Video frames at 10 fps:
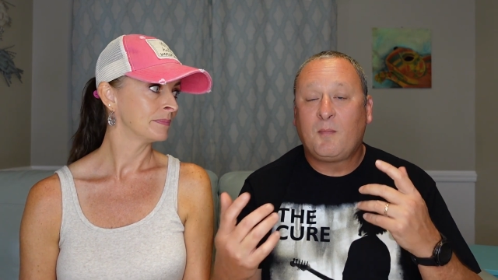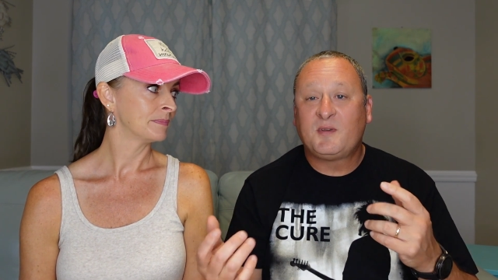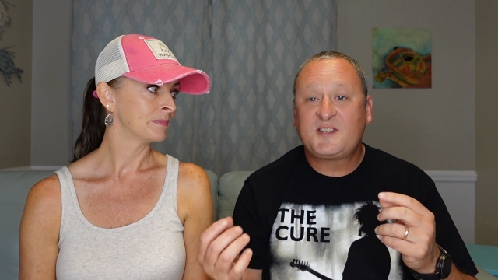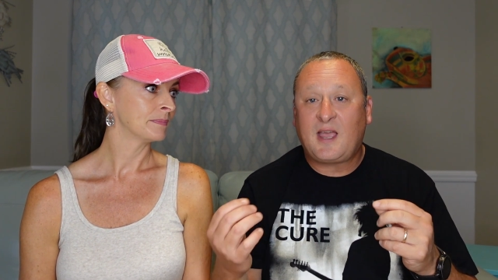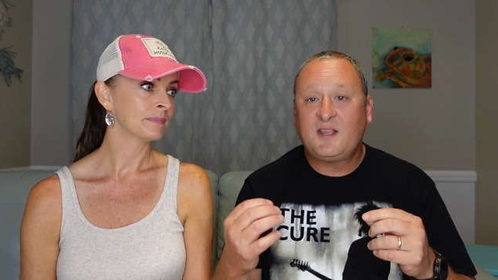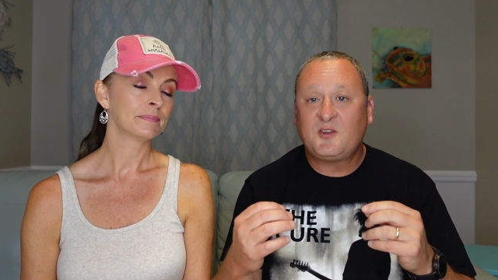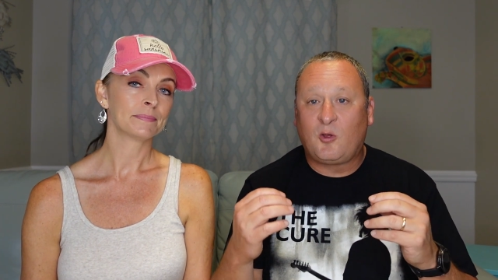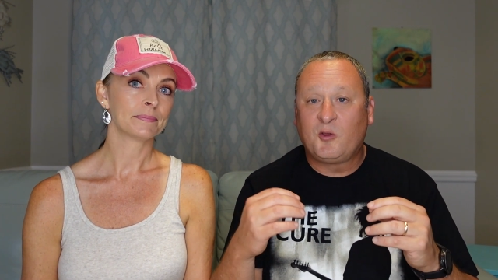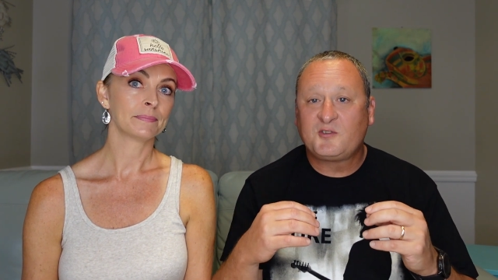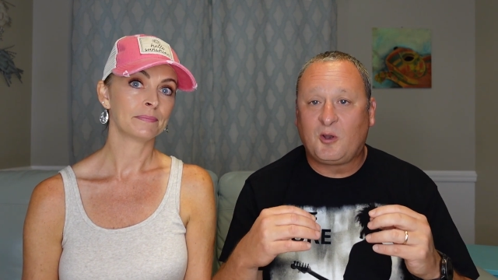Speaker 1: besides
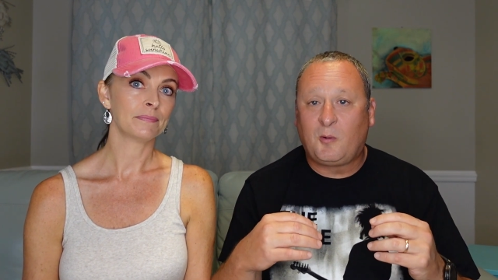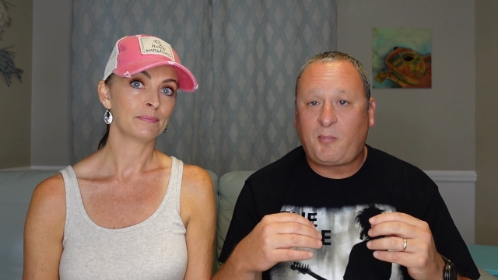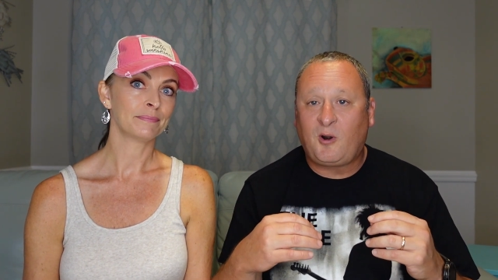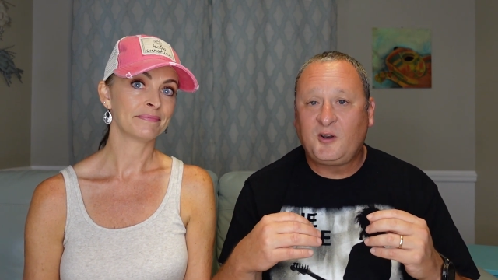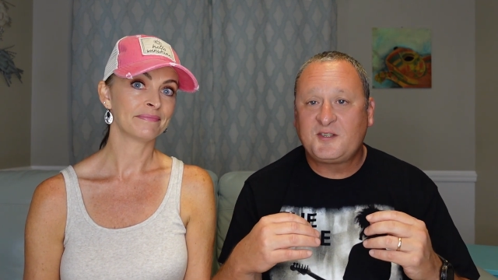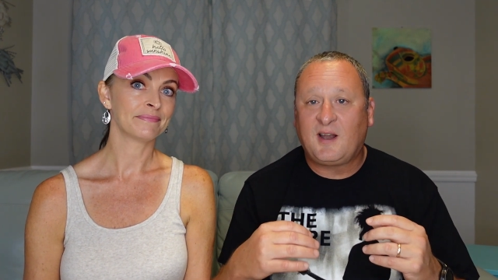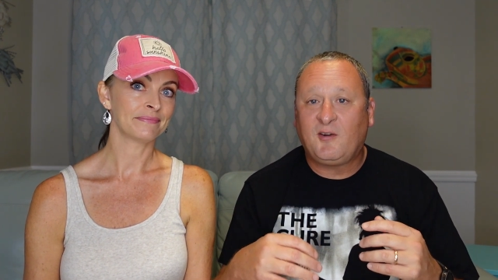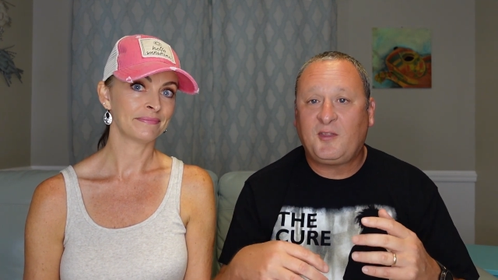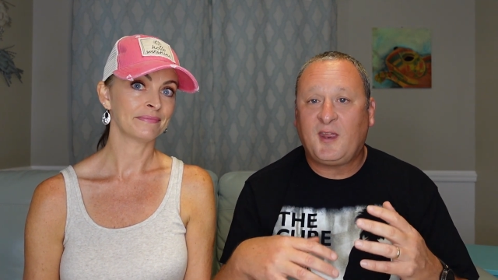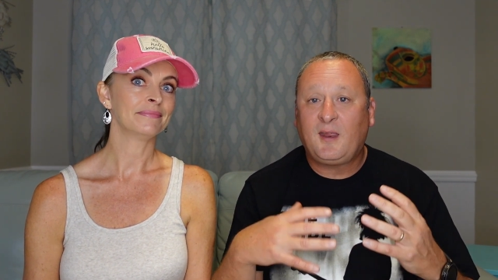all those little perks and
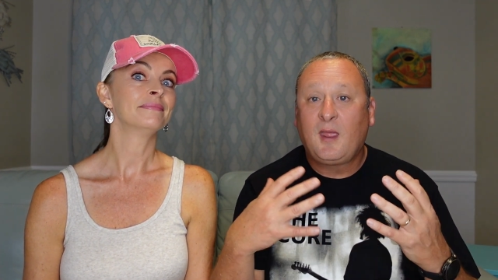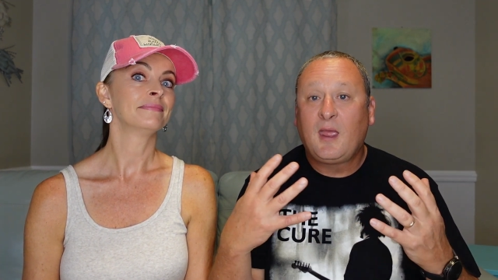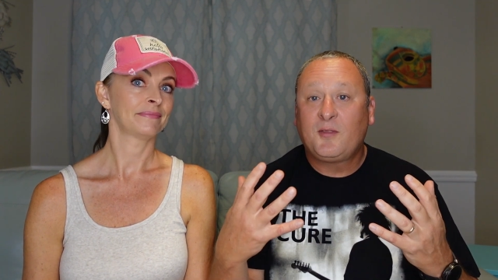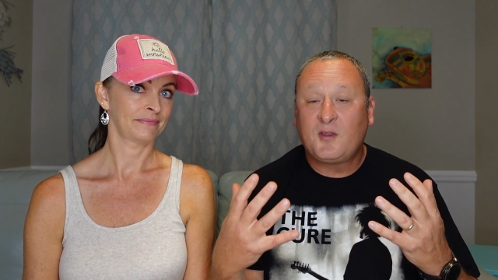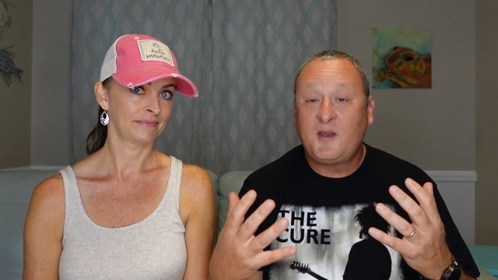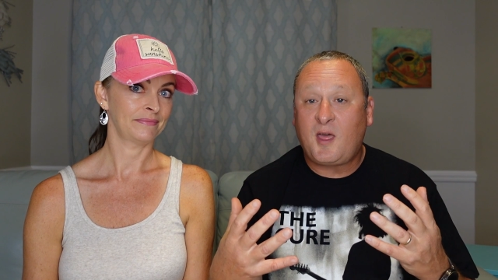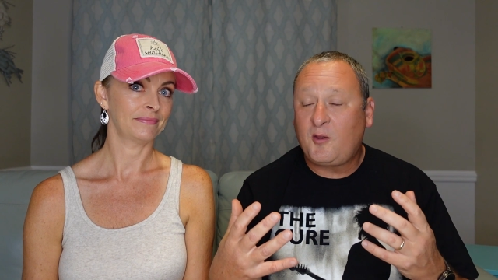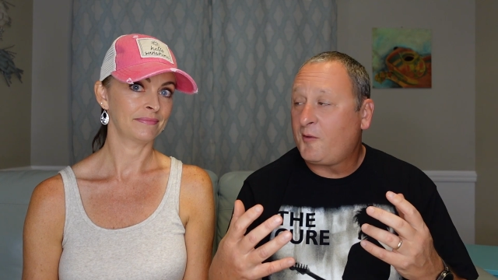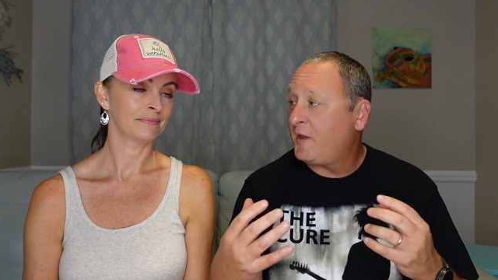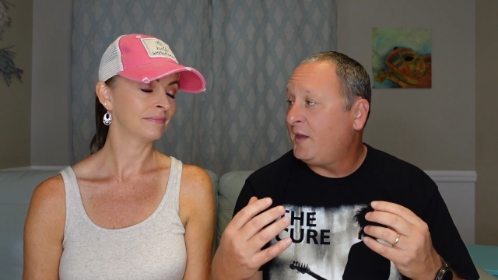everything,
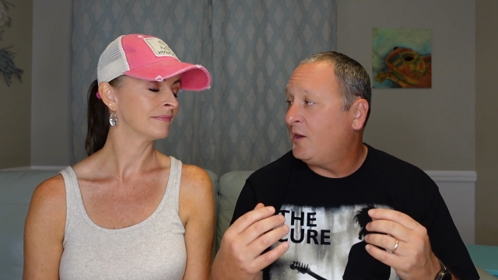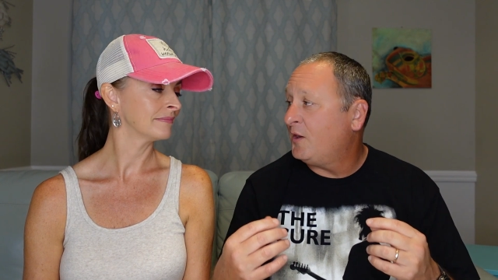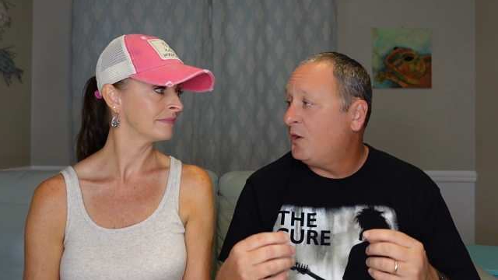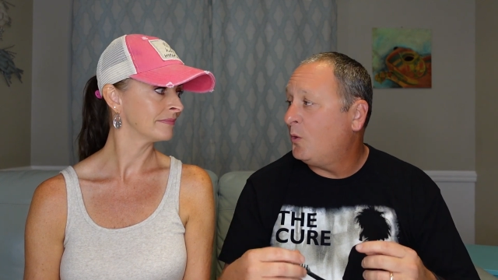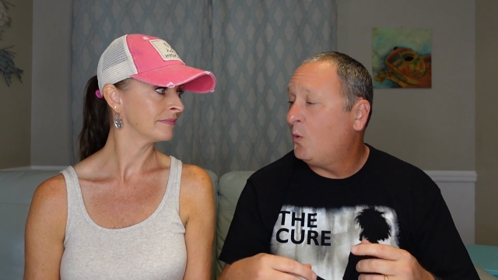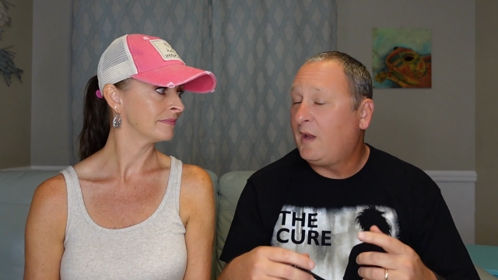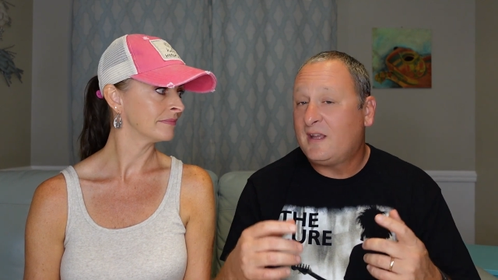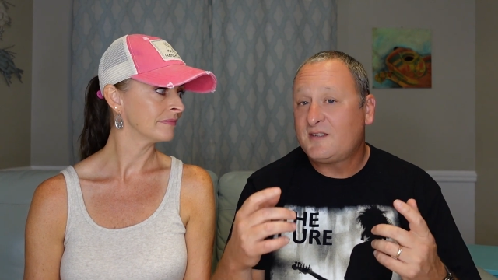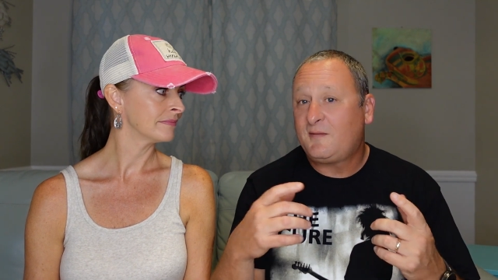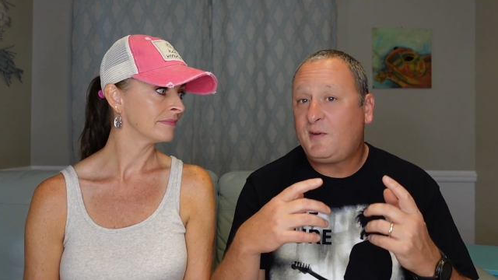another thing you can do
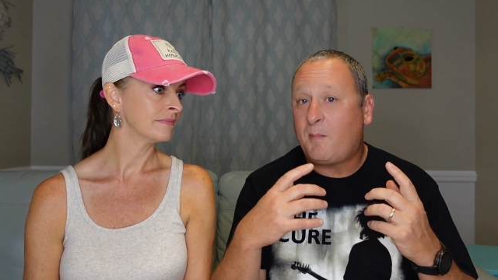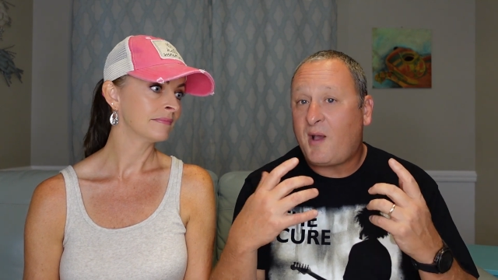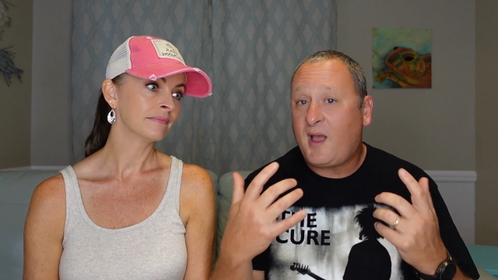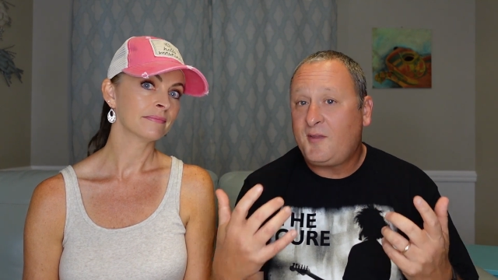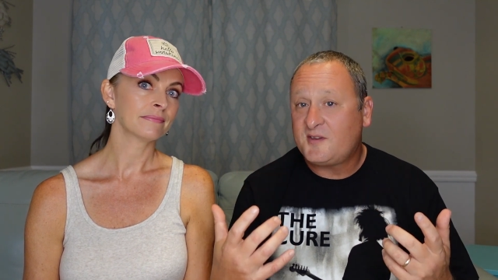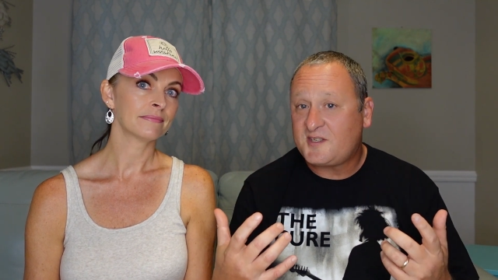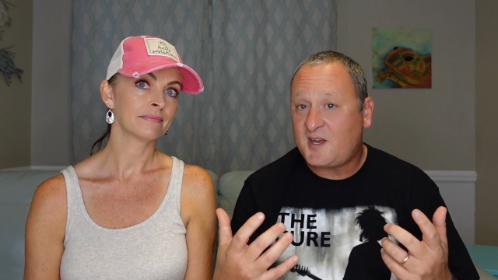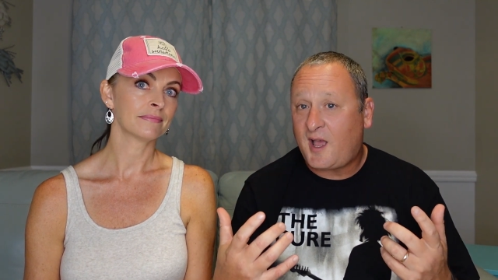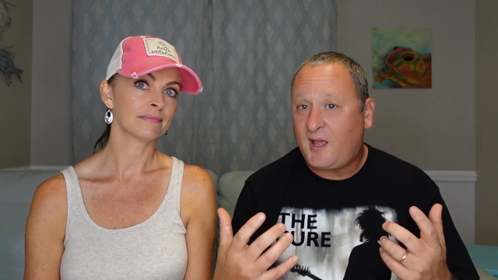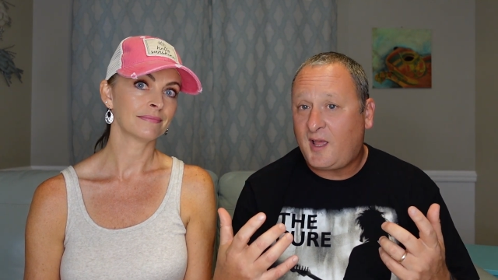is if you buy the
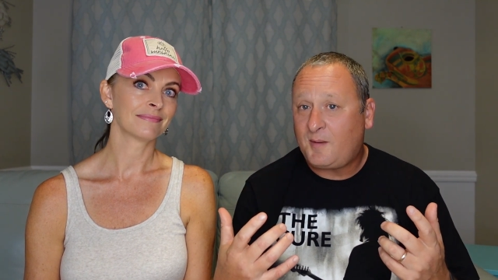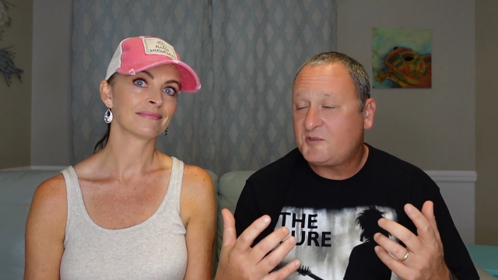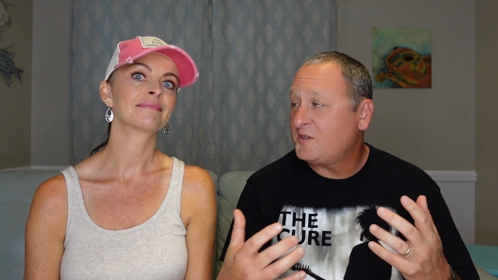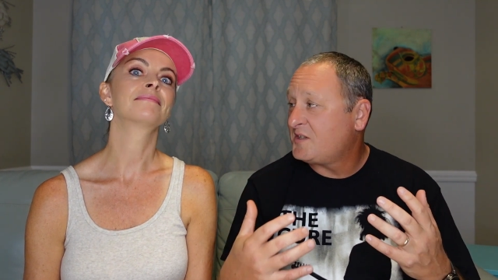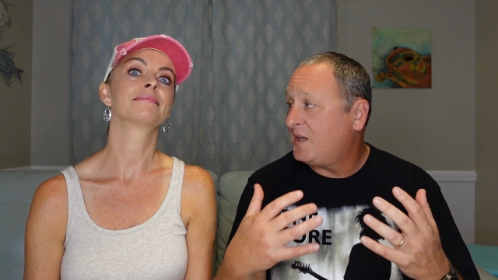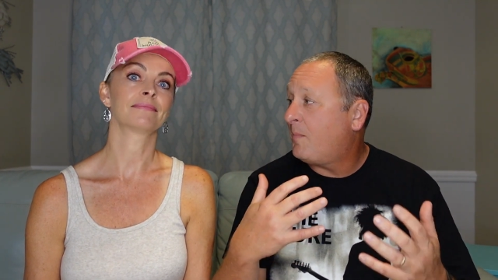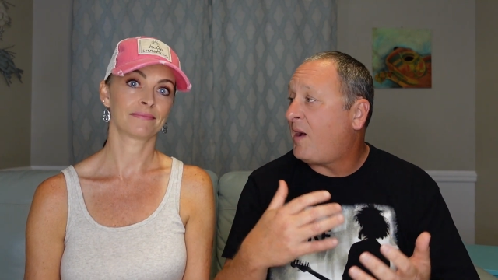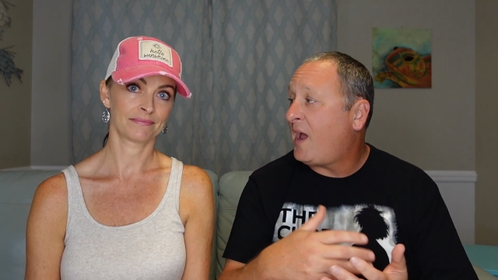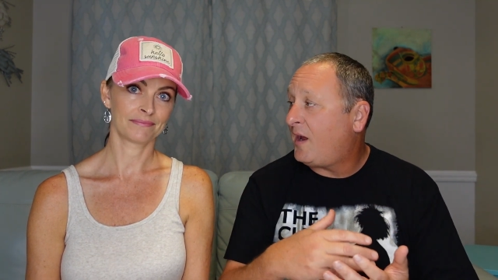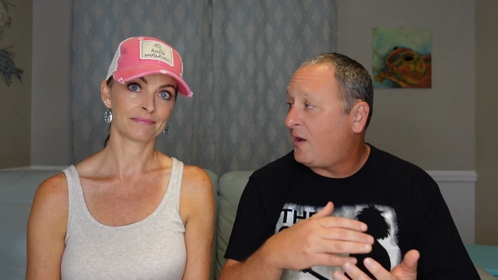stock options and you buy